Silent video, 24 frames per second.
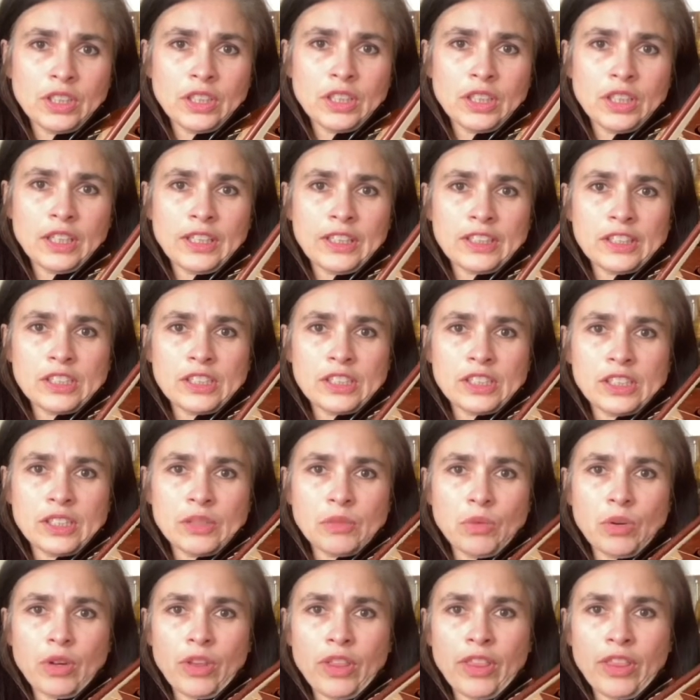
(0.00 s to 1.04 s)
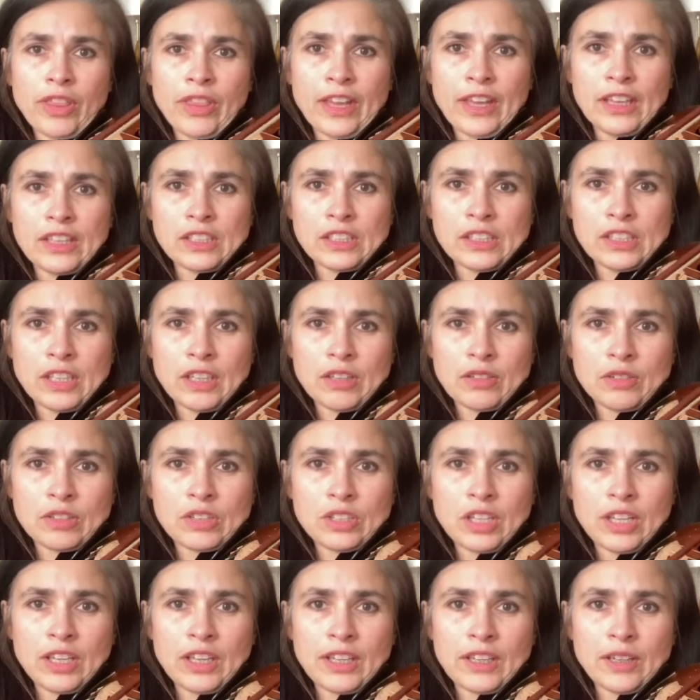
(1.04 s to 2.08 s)
Let's see what that sounds
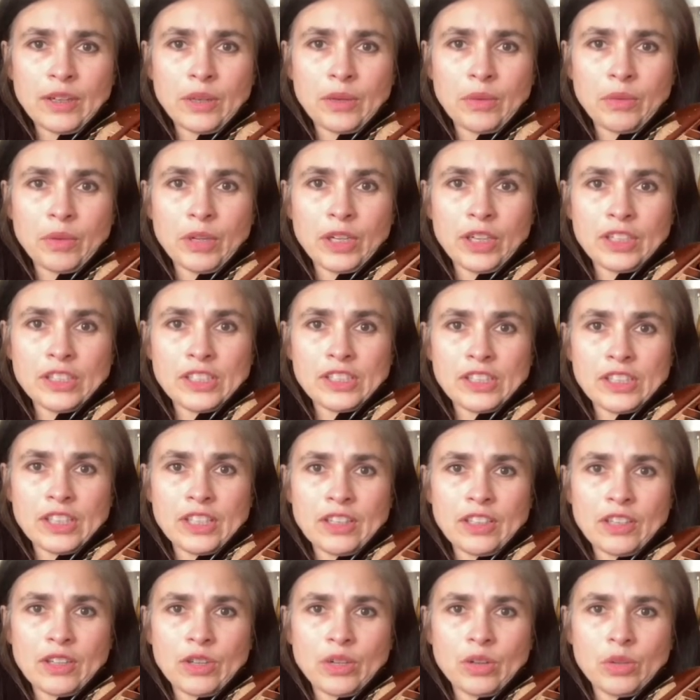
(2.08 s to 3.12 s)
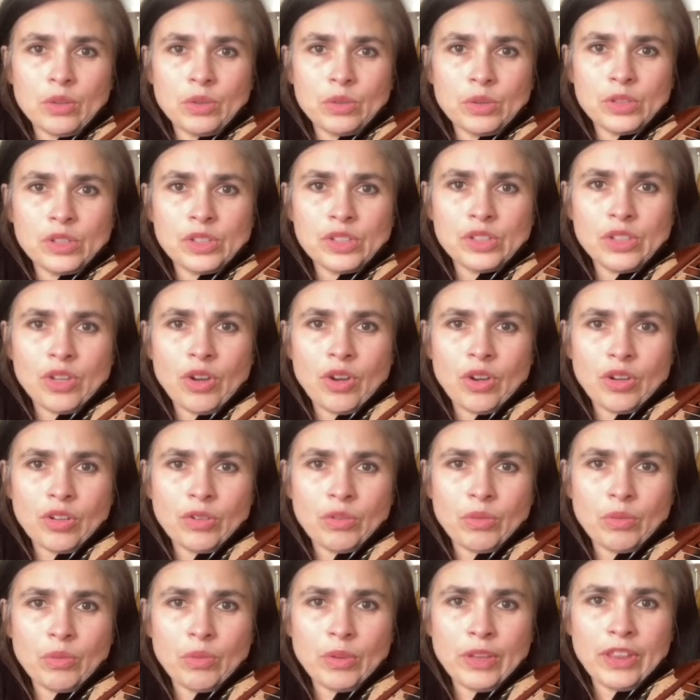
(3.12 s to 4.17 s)
like when I sing the whole
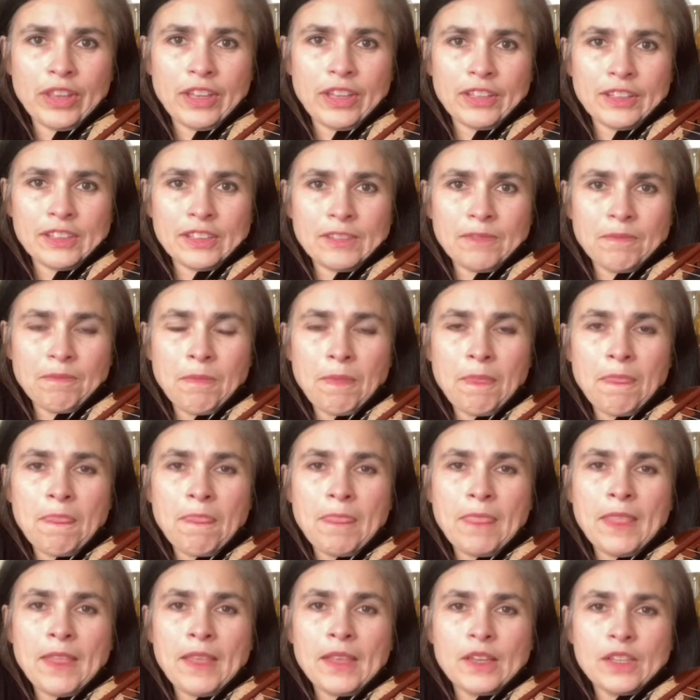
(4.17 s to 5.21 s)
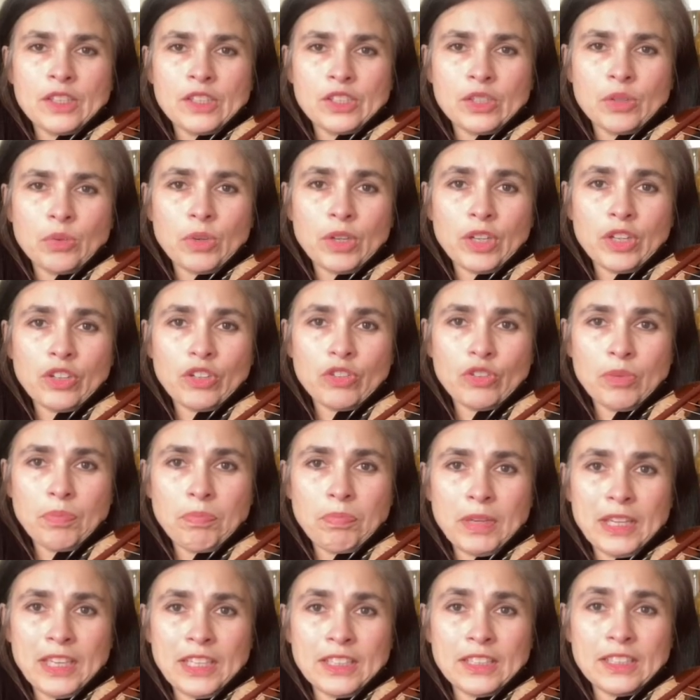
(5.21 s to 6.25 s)
song with it. So we're going to
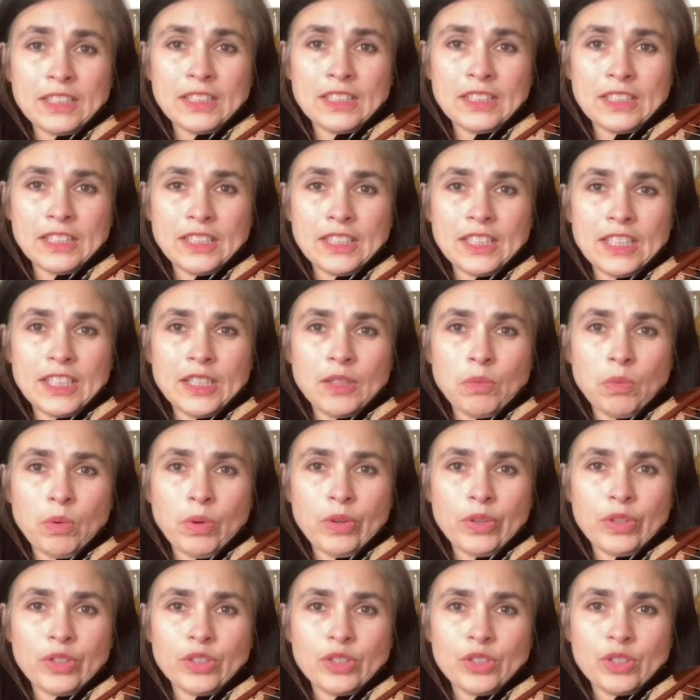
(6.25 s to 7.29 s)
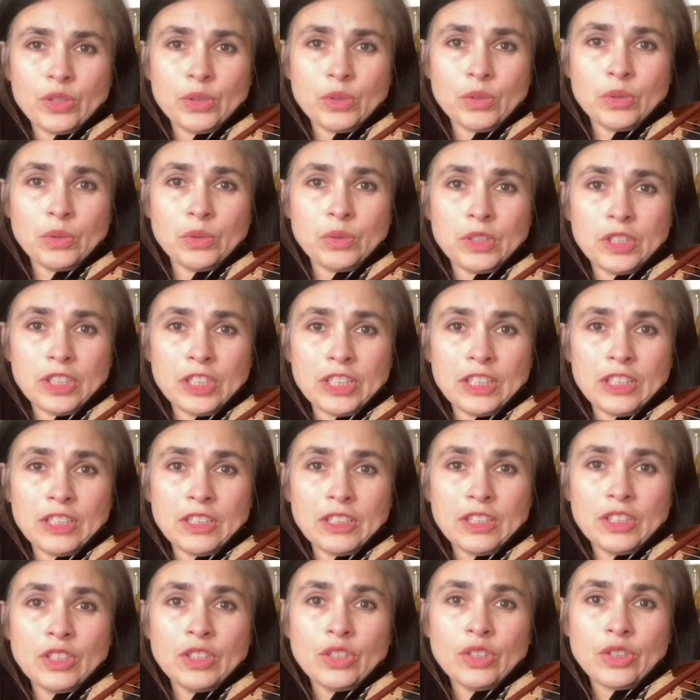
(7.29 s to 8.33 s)
repeat D, 1, 2, D.
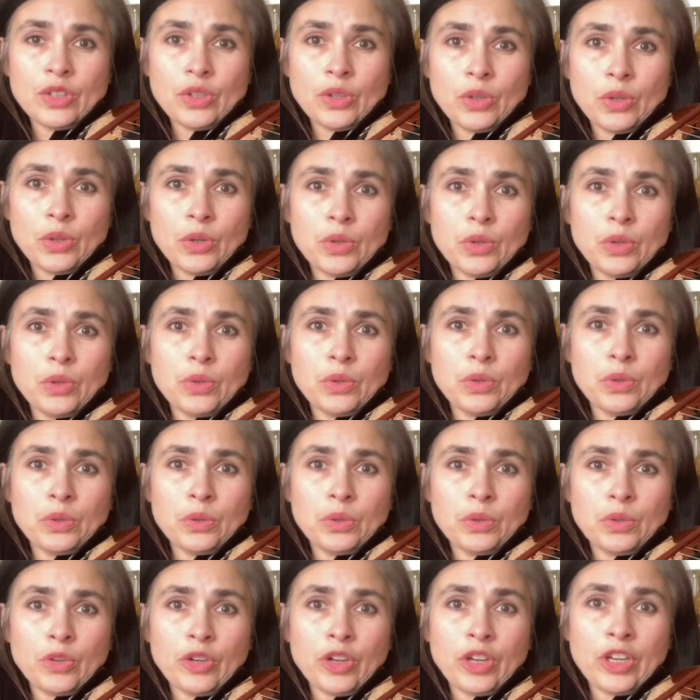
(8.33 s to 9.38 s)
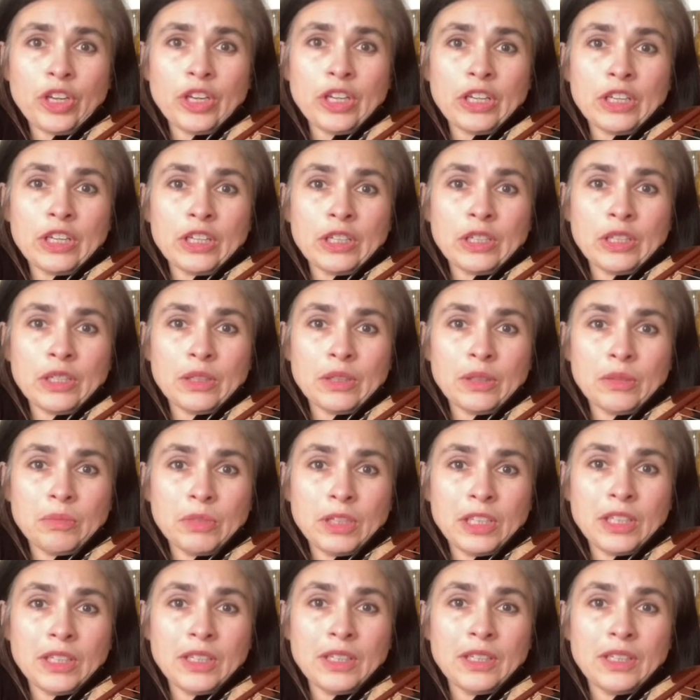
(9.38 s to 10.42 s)
Do, re,
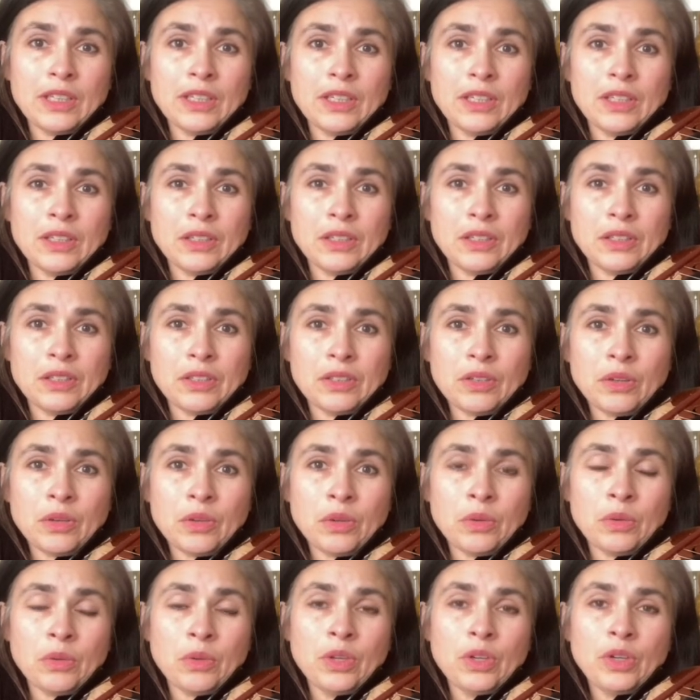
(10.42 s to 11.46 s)
mi, do.